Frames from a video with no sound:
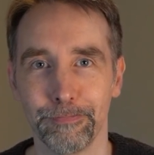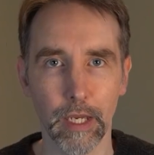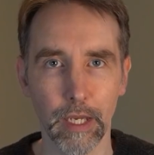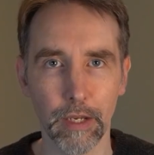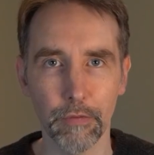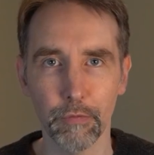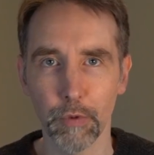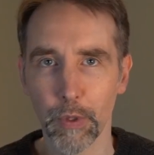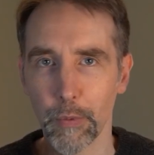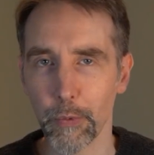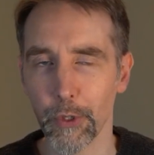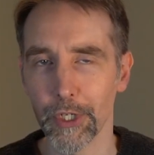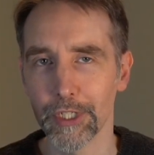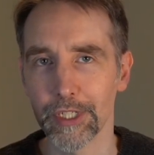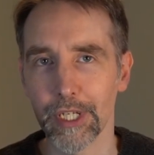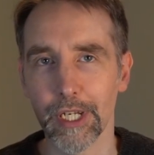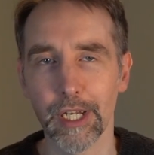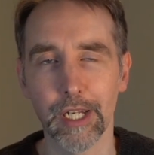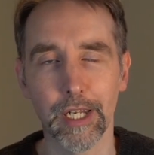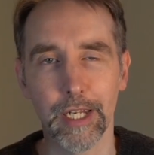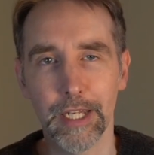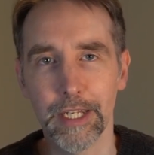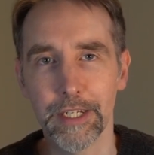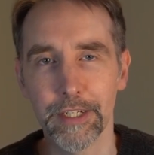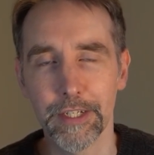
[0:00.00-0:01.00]
If we were to
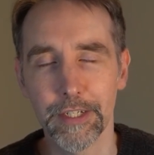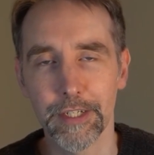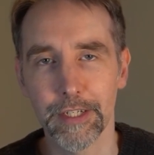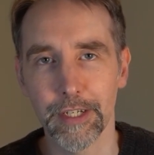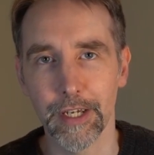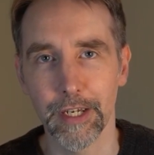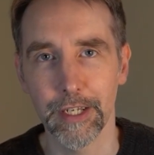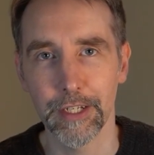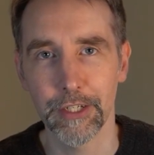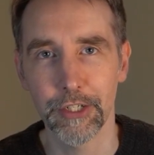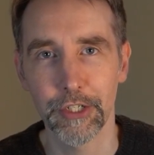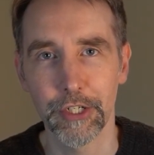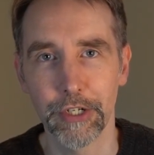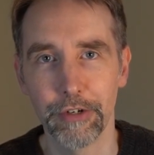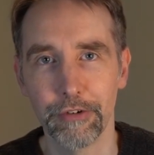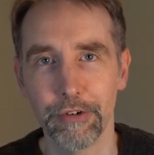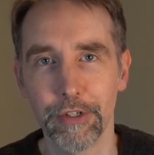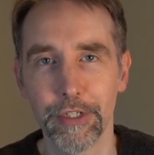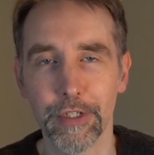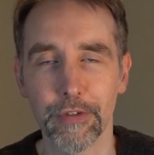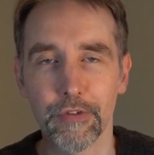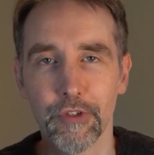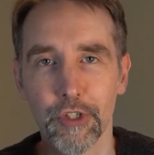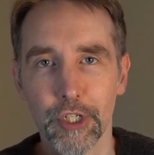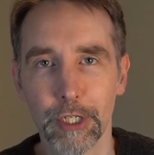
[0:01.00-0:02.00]
list a
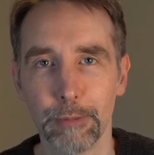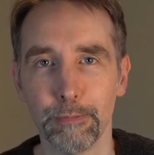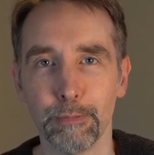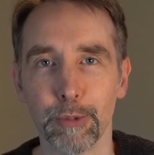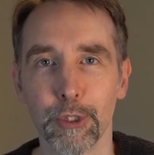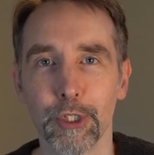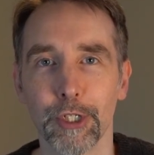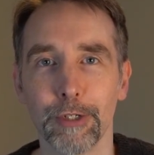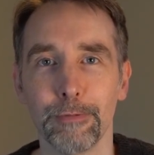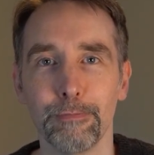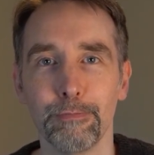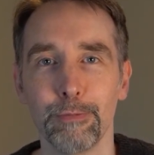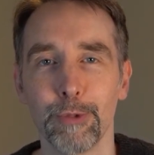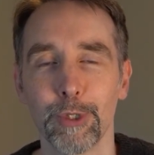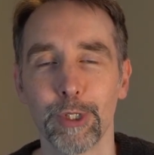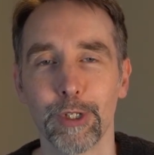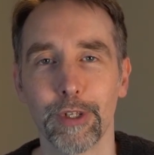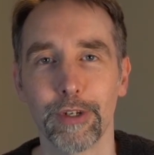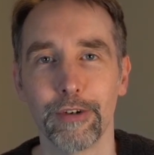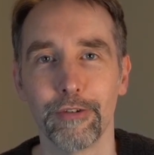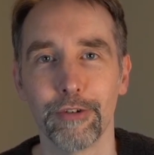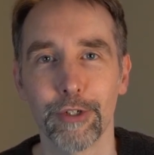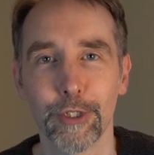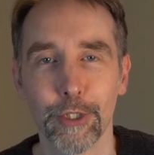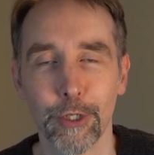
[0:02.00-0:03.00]
series of symptoms
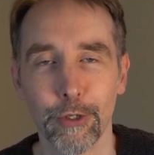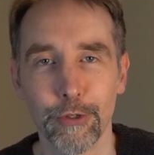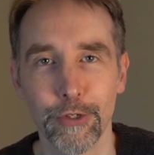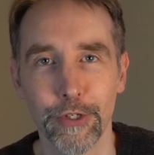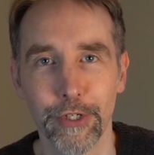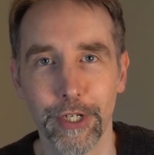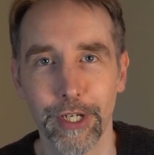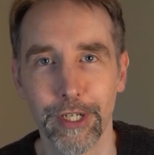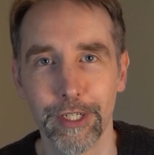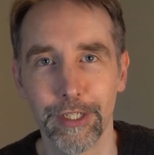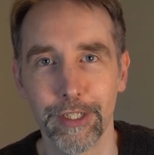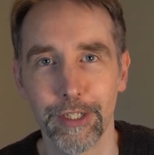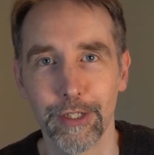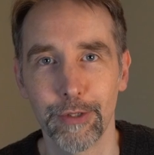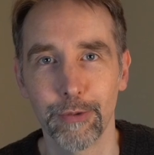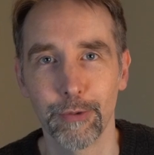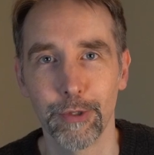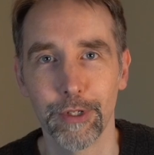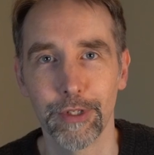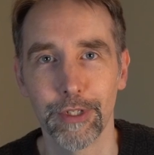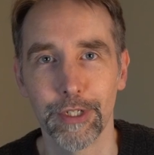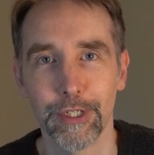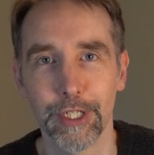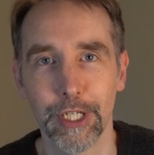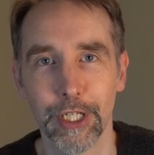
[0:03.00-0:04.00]
that are associated
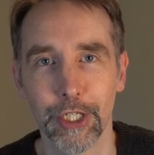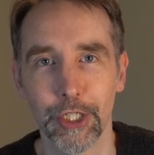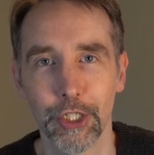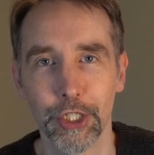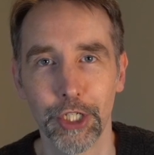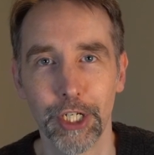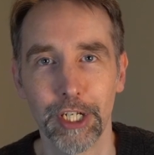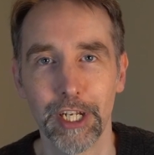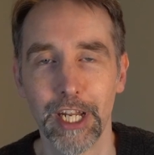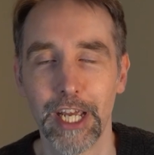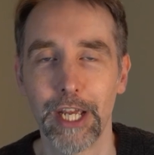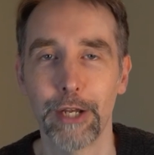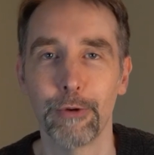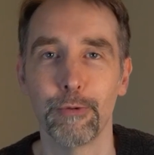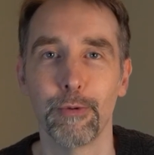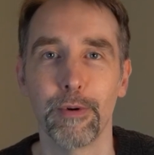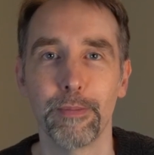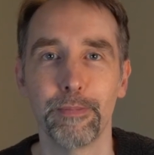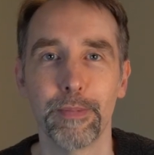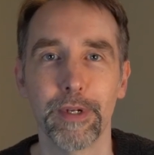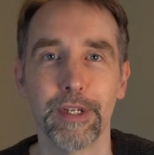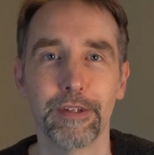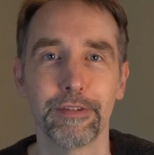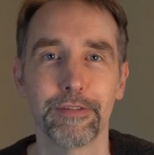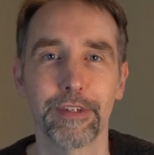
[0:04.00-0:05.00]
with addiction, it
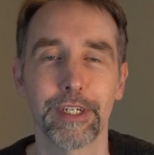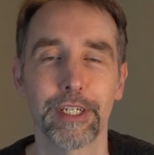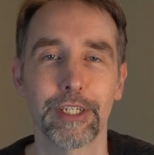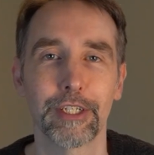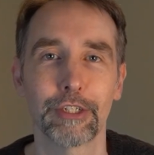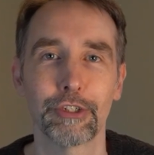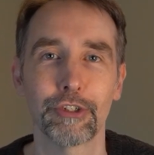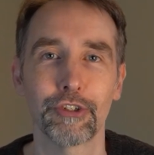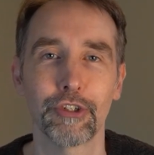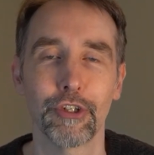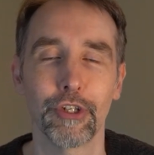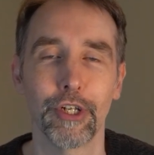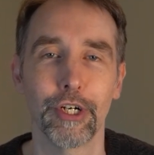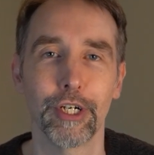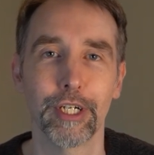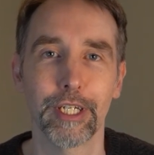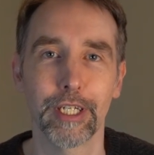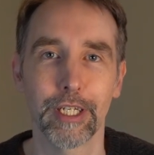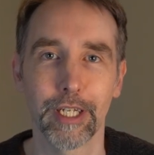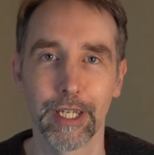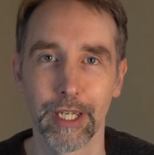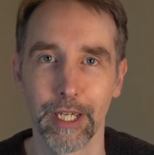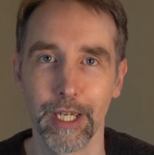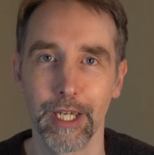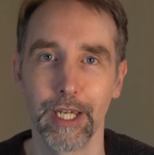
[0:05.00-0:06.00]
would be things
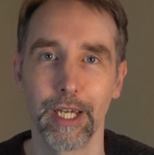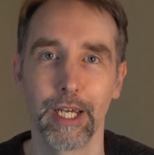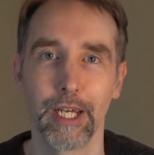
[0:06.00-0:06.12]
like